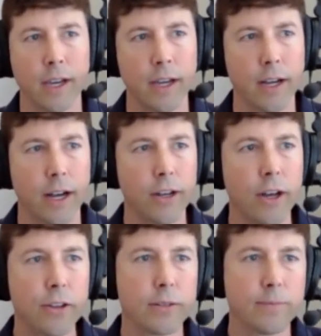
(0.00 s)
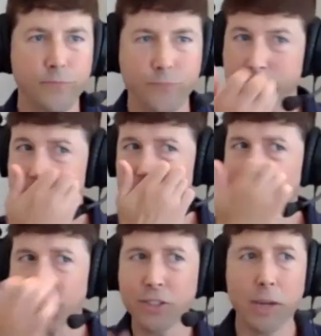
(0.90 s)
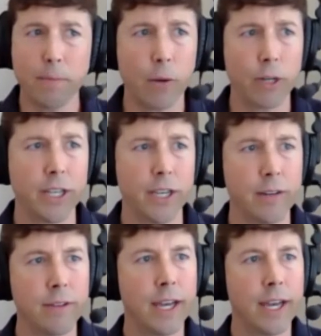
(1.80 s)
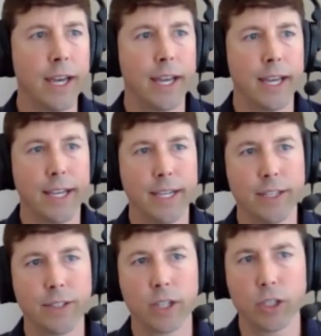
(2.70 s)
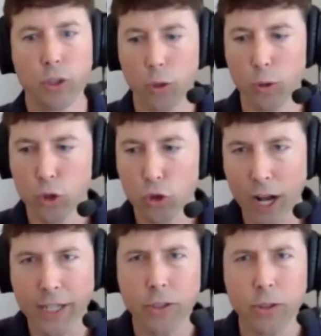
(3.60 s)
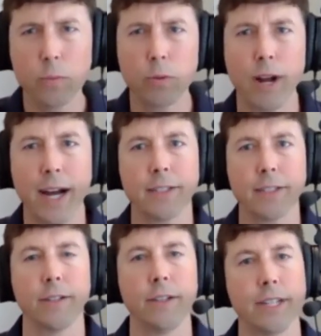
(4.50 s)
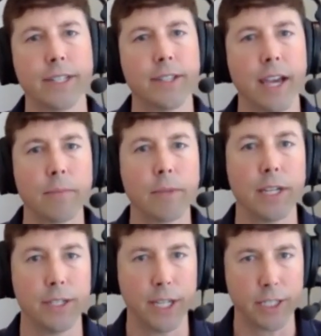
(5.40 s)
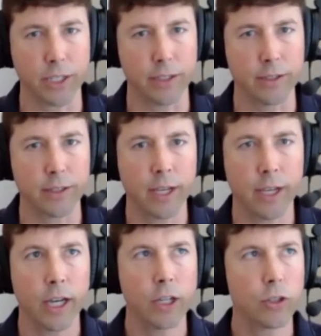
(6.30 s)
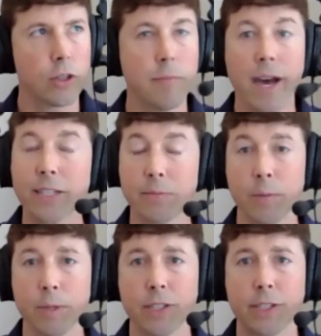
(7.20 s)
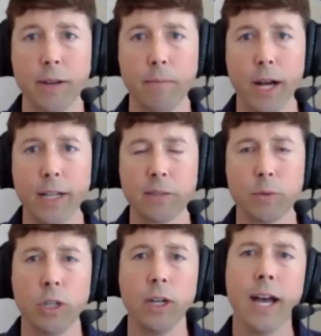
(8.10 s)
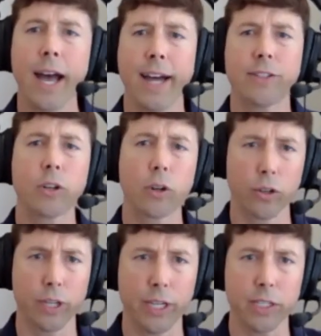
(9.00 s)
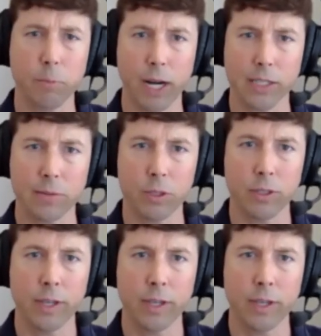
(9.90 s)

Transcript: Another tip I would give is to try to practice under exam conditions to the maximum extent possible as early as possible.